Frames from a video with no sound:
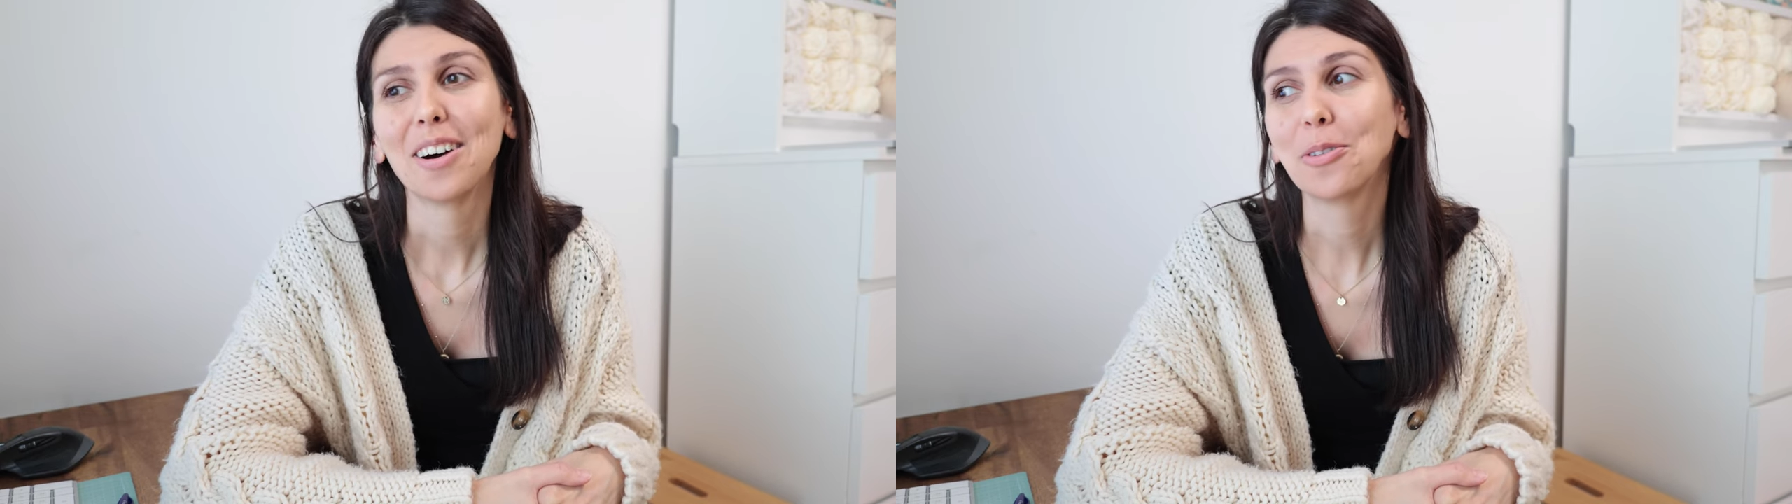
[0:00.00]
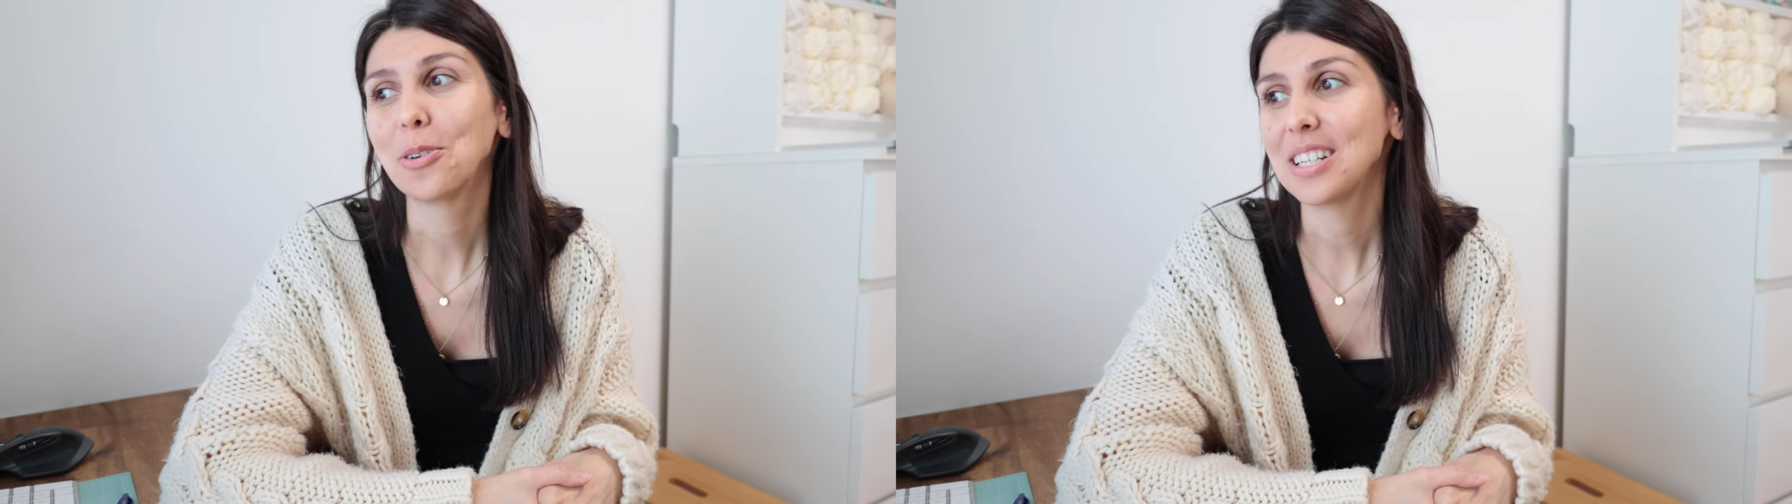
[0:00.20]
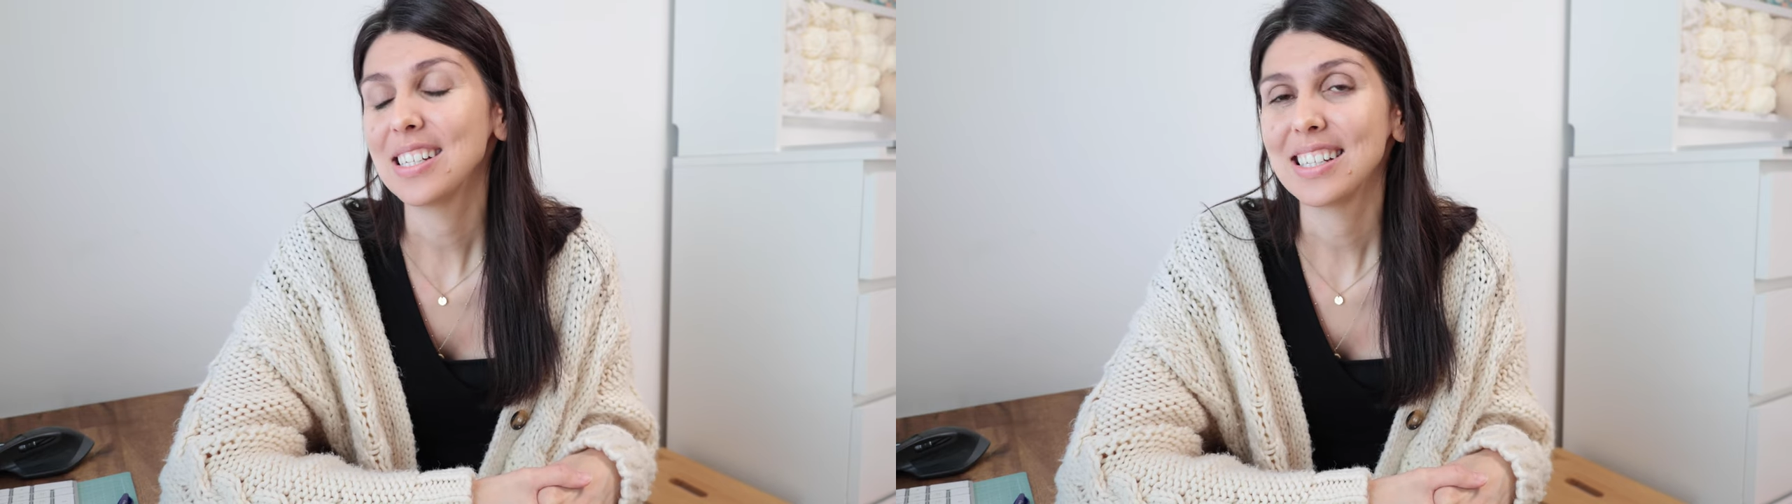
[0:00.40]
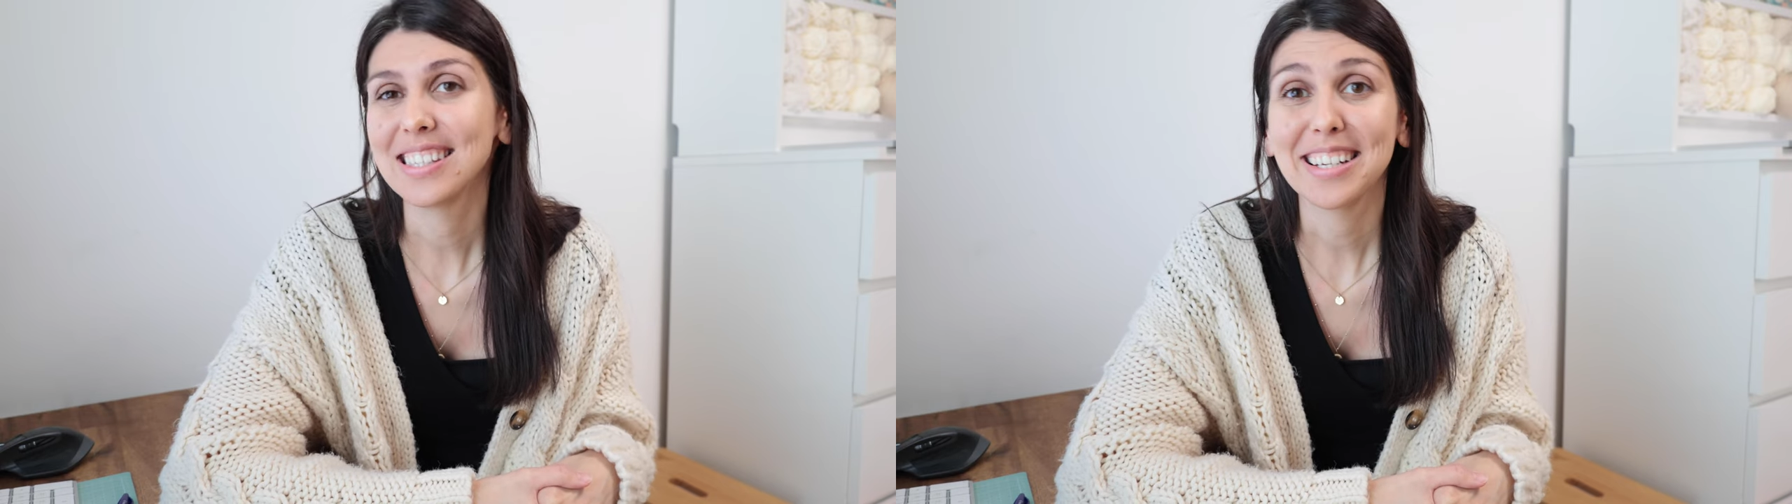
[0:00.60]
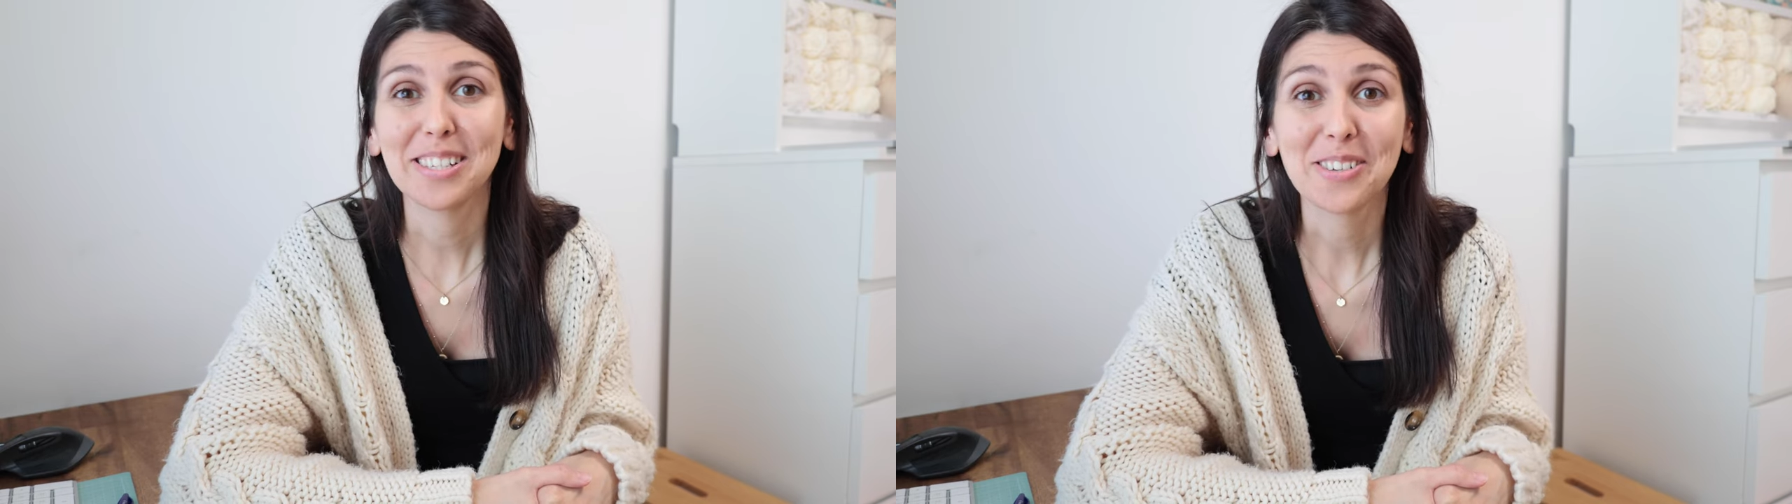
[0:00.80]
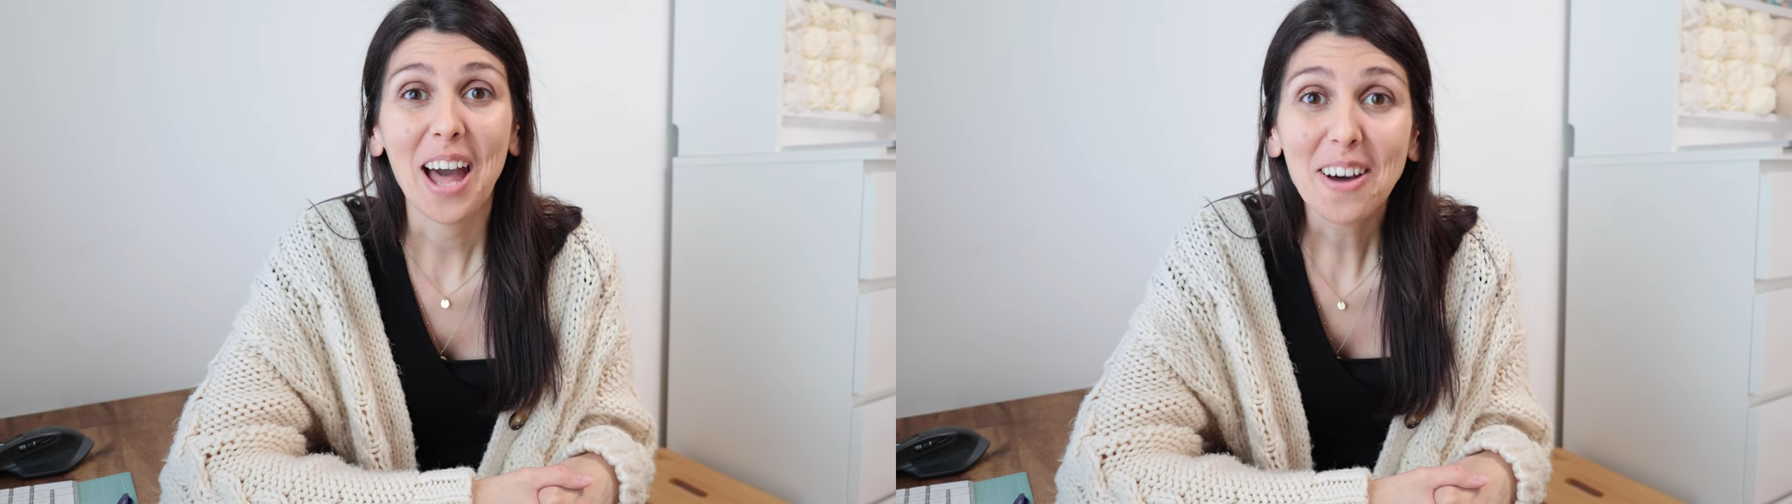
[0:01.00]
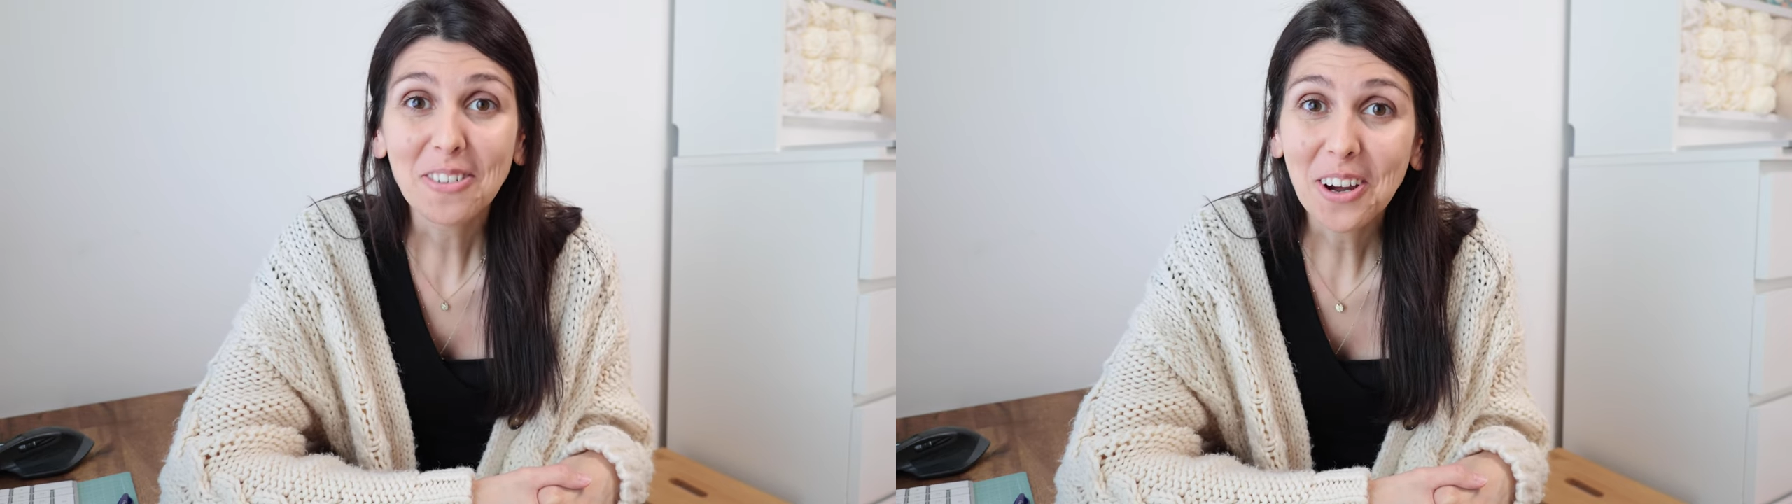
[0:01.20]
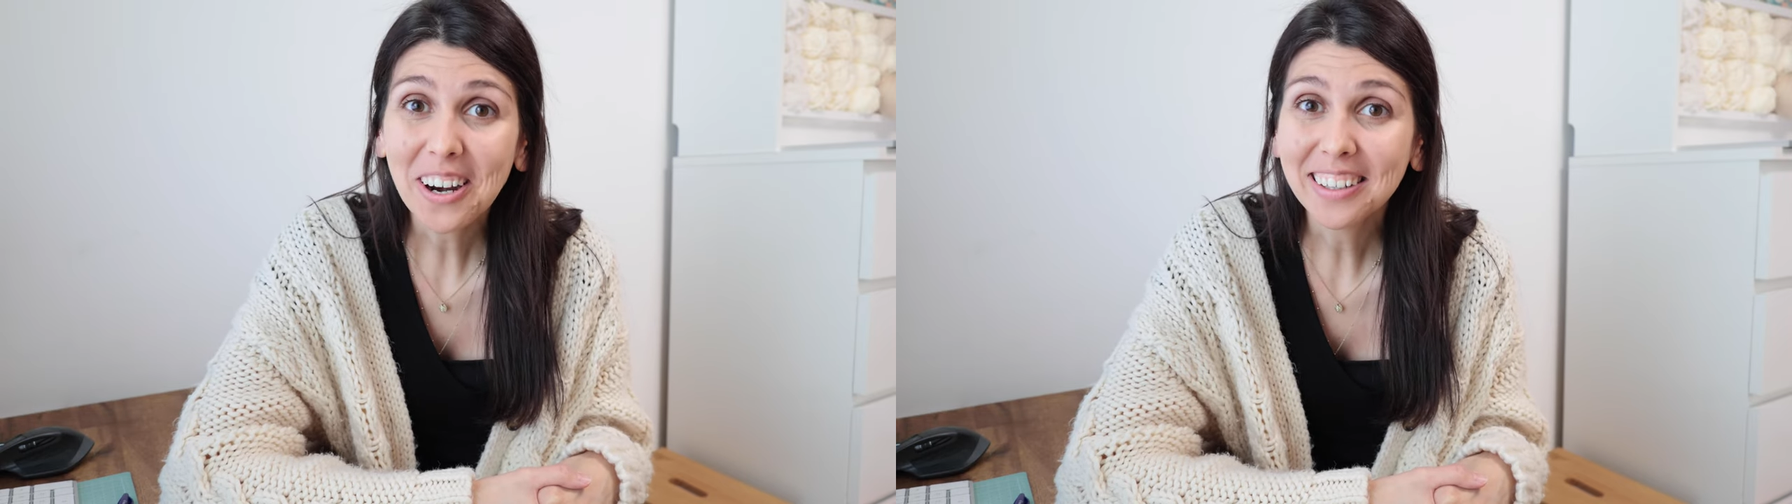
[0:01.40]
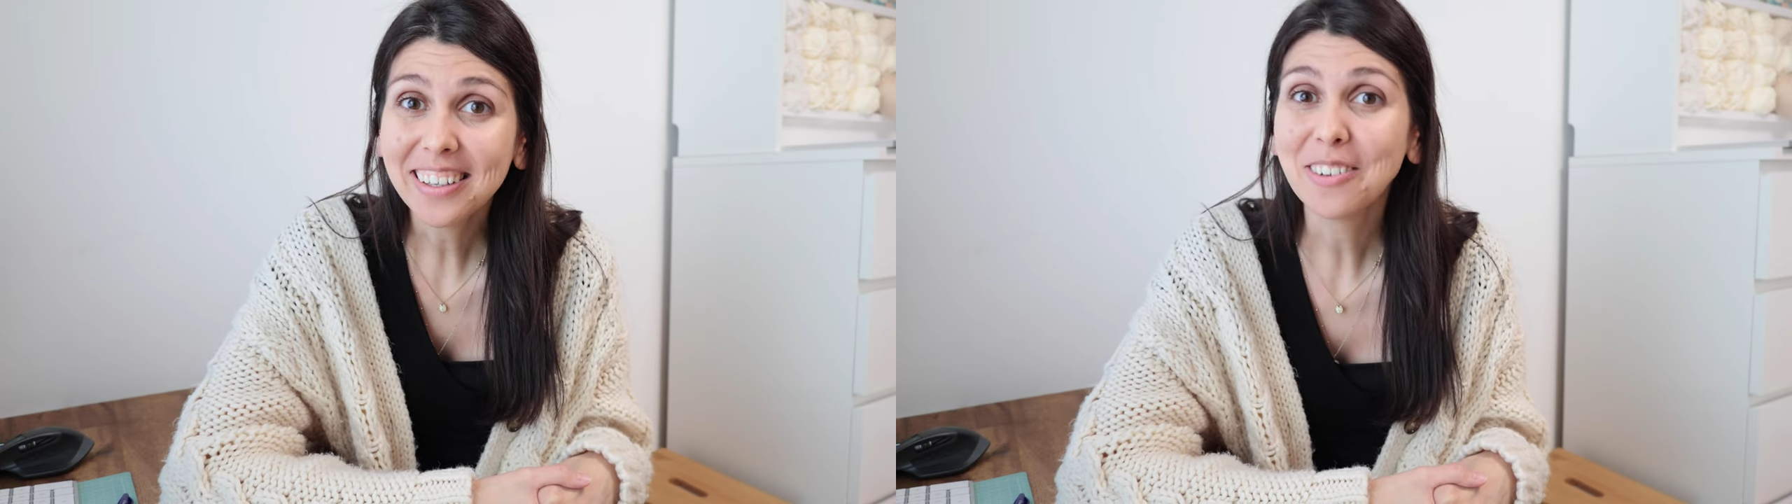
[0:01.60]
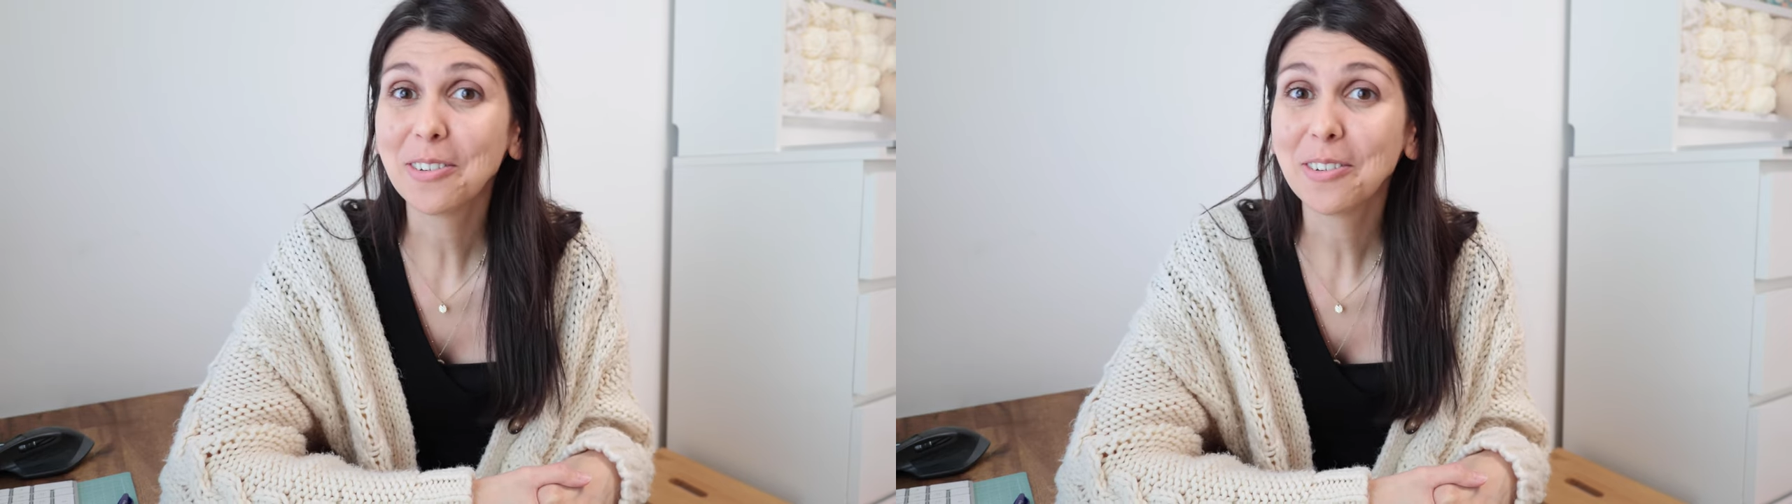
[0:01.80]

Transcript: of course it's nice to have yarn